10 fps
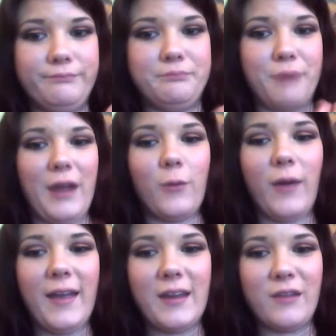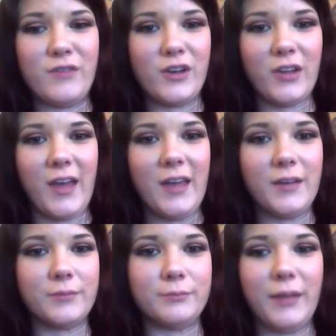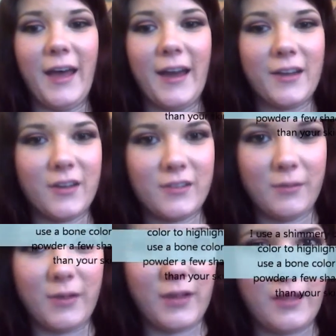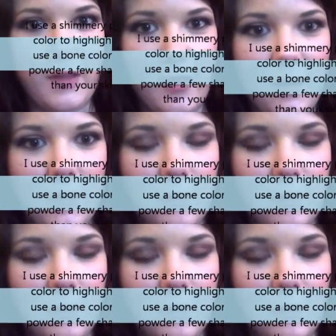bright white if you're like black or something like that, You